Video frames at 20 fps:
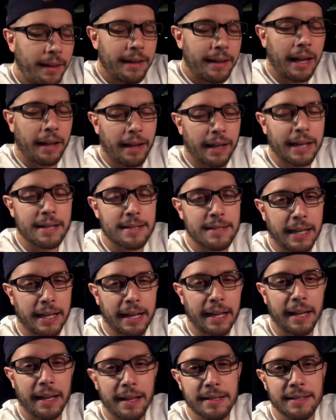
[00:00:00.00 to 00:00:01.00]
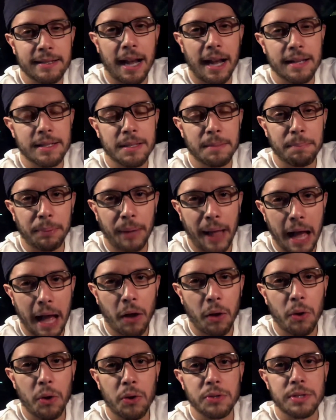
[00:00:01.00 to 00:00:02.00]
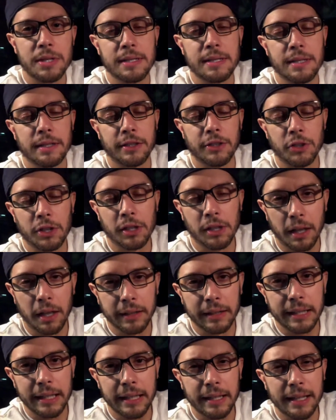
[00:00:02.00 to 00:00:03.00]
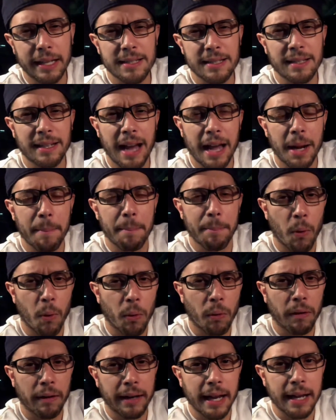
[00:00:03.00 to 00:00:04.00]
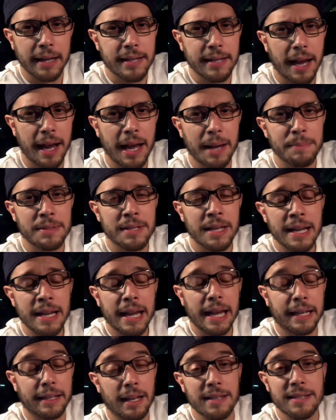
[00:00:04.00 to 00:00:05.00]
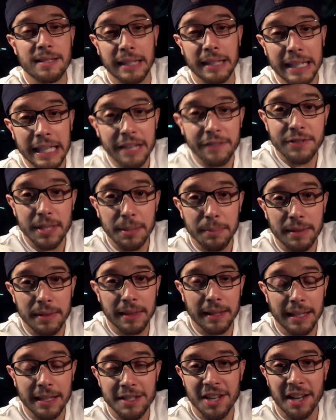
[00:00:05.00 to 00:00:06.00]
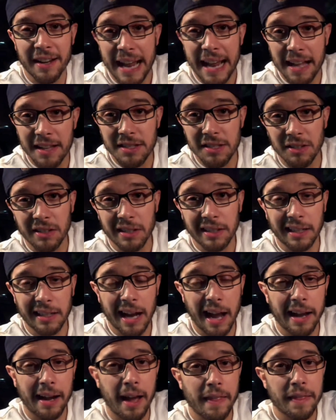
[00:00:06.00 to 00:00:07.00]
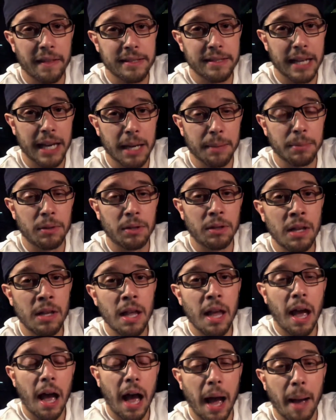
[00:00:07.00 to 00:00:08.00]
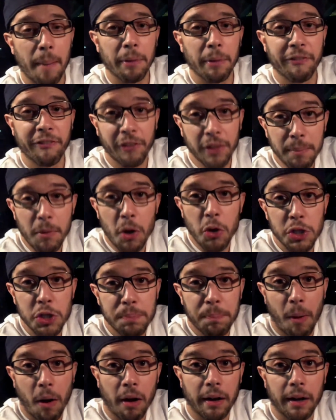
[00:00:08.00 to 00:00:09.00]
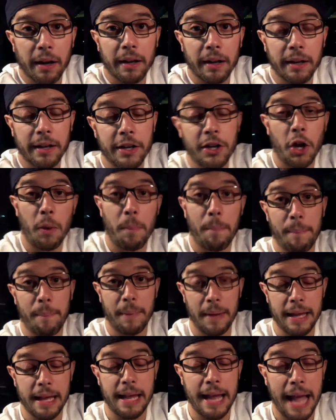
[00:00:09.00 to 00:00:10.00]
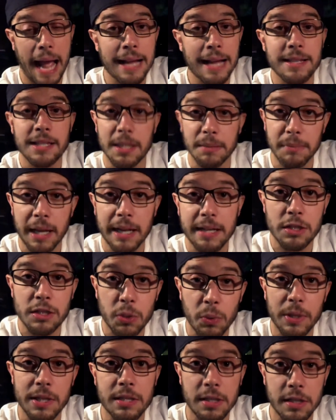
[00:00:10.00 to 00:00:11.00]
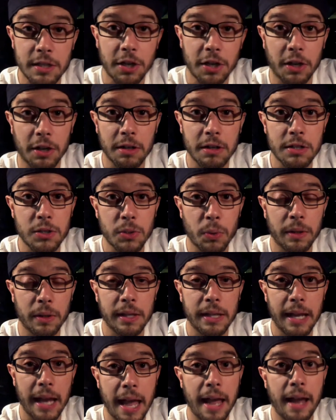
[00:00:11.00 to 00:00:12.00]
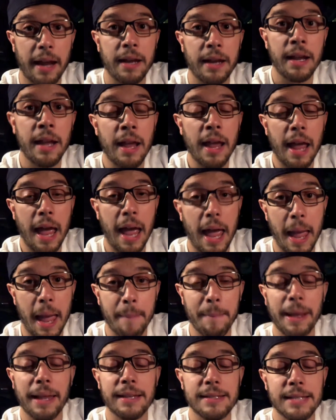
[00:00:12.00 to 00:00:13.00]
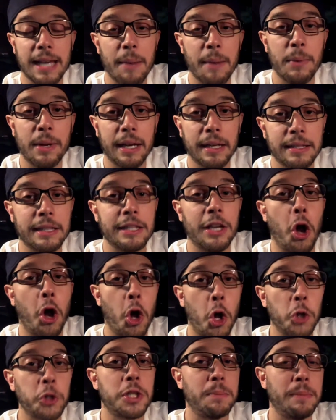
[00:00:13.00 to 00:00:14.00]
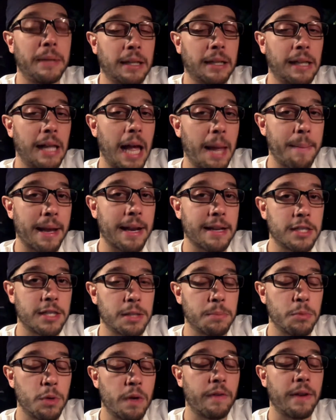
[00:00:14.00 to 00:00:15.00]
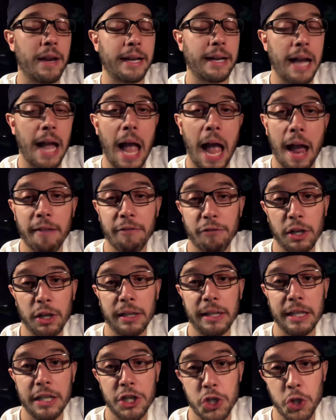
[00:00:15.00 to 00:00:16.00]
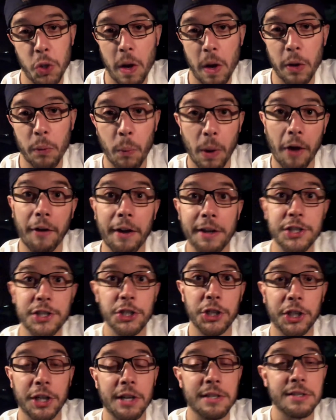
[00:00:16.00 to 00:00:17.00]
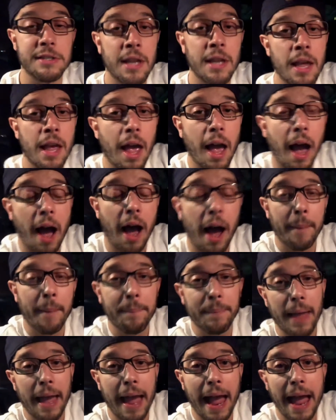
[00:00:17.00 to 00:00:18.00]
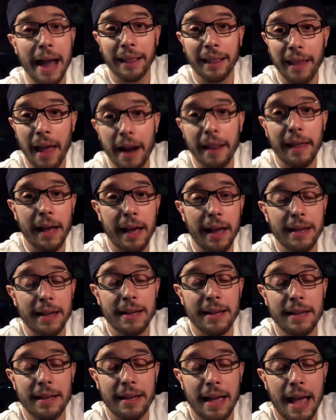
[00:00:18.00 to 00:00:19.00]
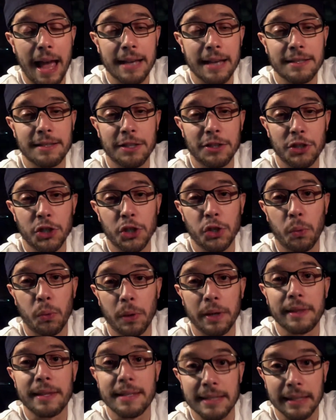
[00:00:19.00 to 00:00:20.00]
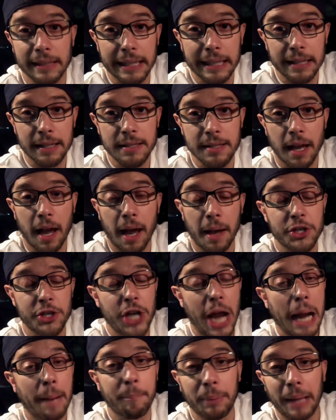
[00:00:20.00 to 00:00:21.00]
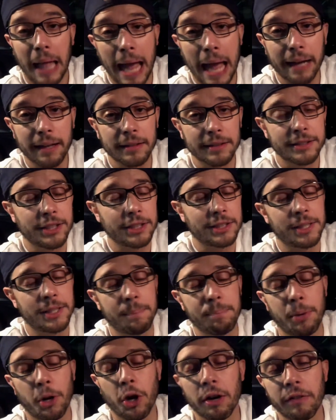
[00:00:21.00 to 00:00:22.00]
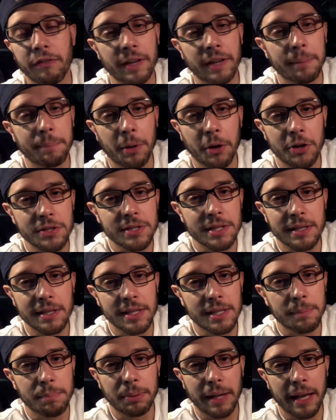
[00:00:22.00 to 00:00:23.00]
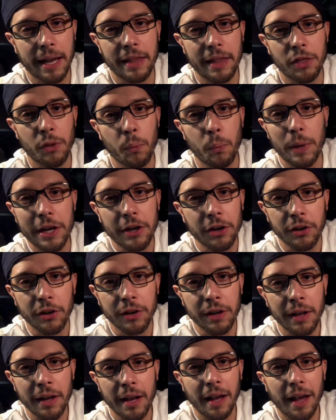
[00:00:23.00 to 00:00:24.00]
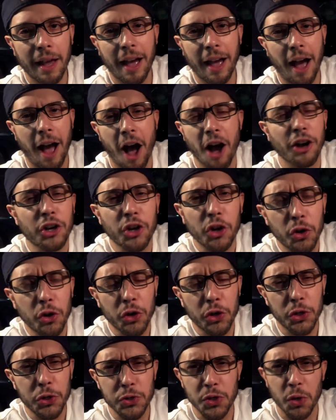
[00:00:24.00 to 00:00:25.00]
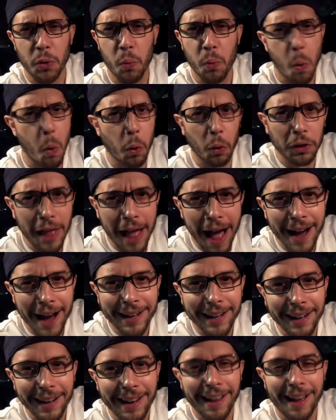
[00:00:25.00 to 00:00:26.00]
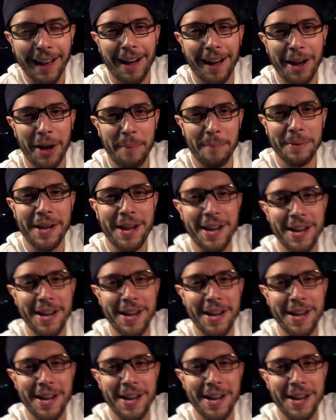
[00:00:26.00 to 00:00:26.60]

now, like I said, it's got some plot holes. It's a little clunky, gets kind of boring at times. It does leave some things unanswered and kind of on the table. Uh, but for the most part, you know, it has some nice twists and turns toward the end. And by the time we get to the ultimate climax of the movie, I, I really enjoyed where it took us. Um, and, and, a lot of that it, it has to do with its leads. Uh, Jack Black, just the perfect person to play the weird, uncle who's a warlock. Um,